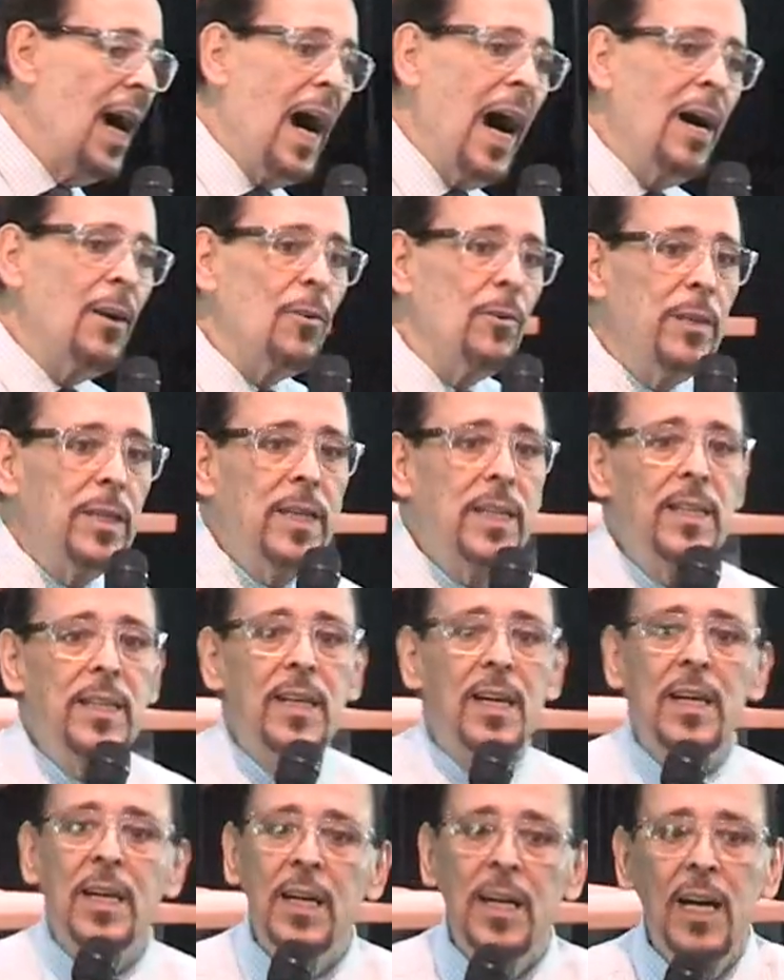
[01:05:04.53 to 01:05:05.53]
I don't need
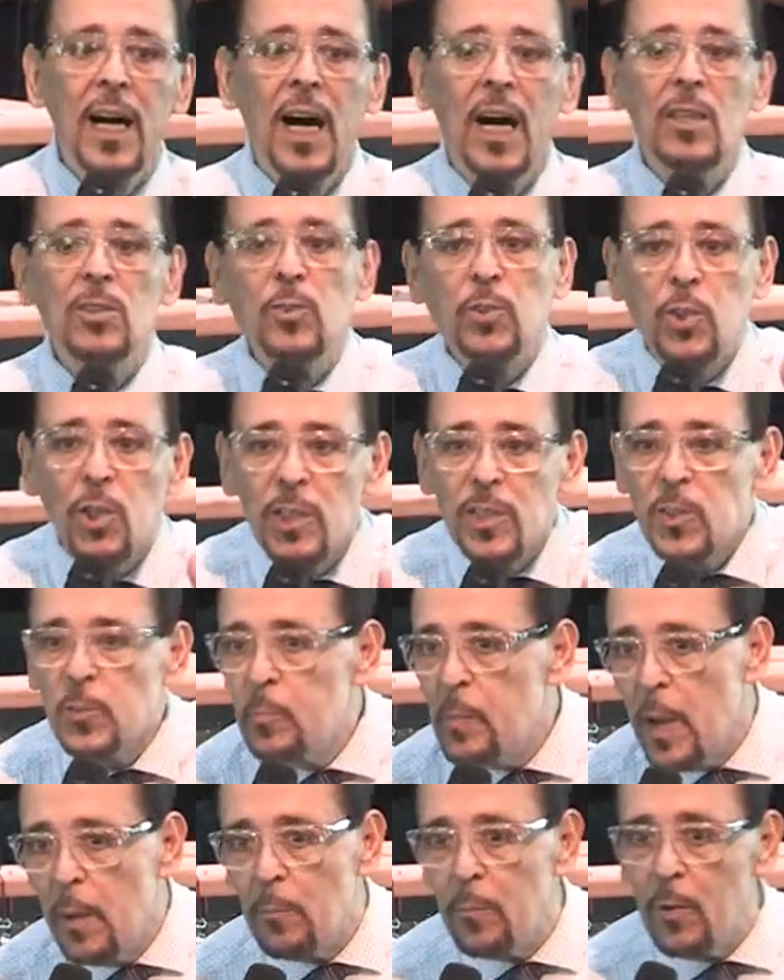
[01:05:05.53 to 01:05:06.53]
a, a
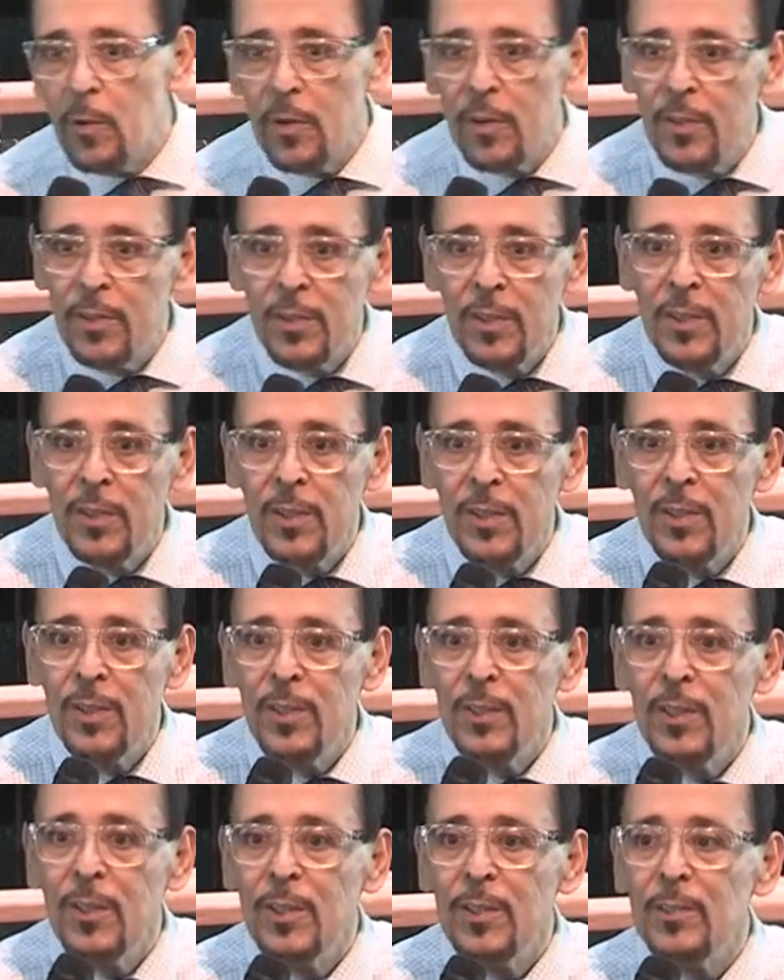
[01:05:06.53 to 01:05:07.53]
church member
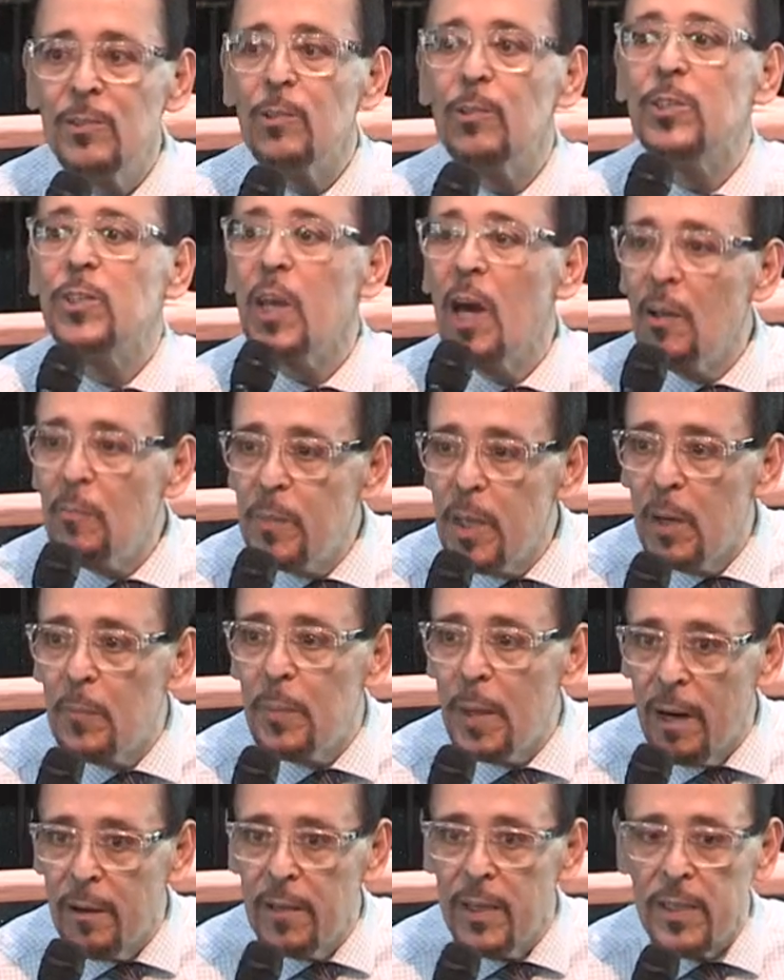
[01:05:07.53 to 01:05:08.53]
to tell me
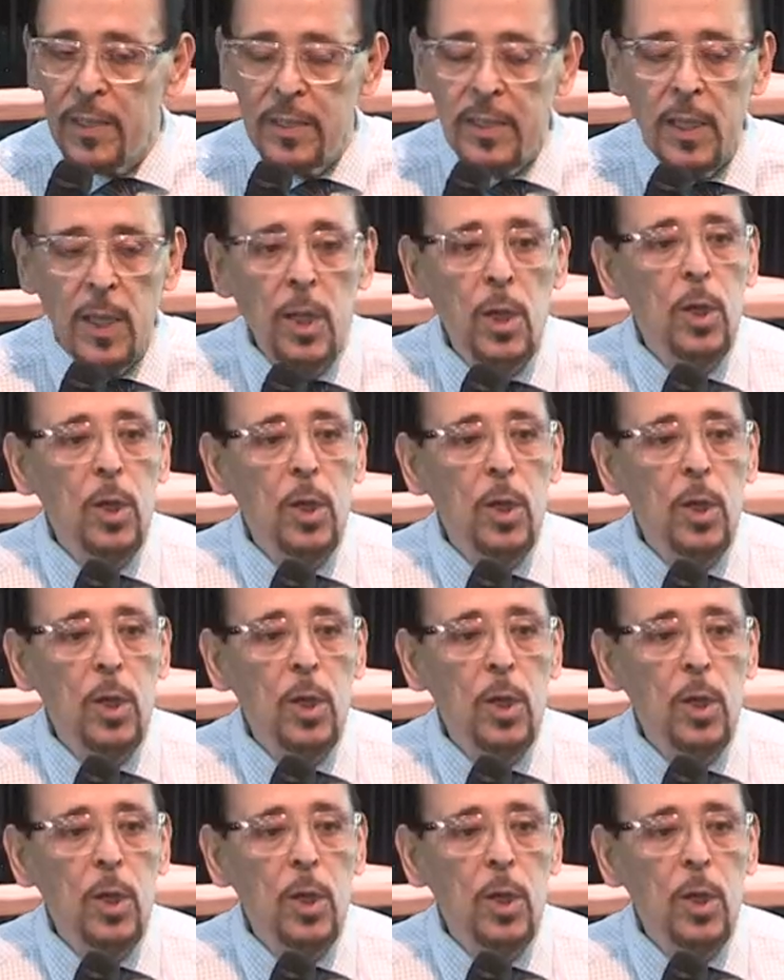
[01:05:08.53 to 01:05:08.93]
about it.